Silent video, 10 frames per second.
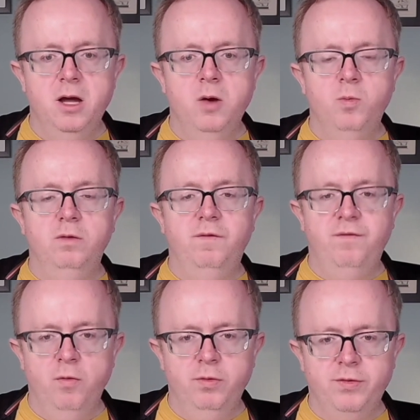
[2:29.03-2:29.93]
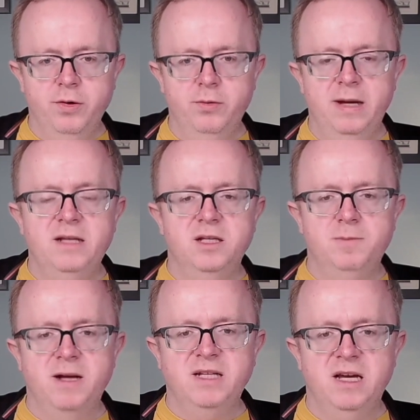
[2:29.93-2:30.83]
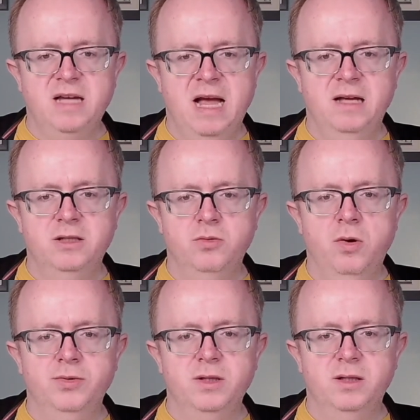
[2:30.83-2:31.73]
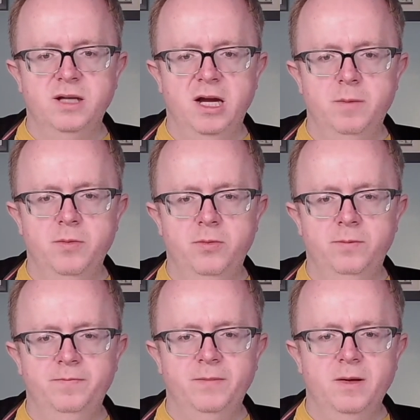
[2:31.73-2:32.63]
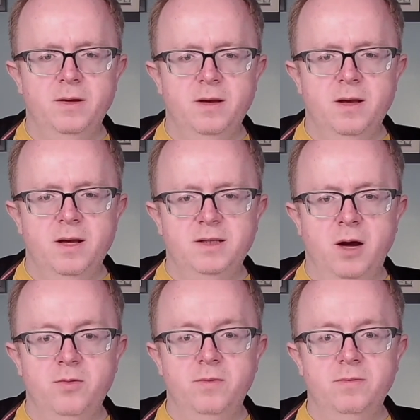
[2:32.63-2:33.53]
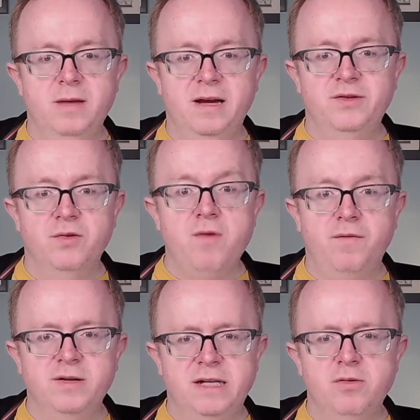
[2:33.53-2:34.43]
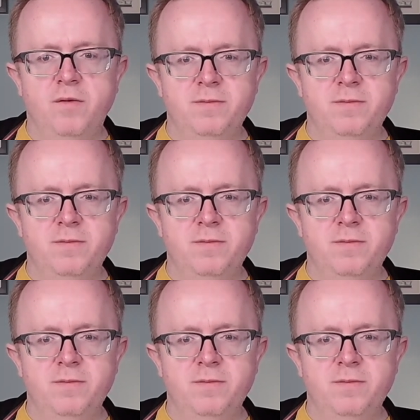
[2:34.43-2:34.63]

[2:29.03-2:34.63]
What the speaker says: will fall through into the spectator's hands or onto the table. So that gives you a rough idea of the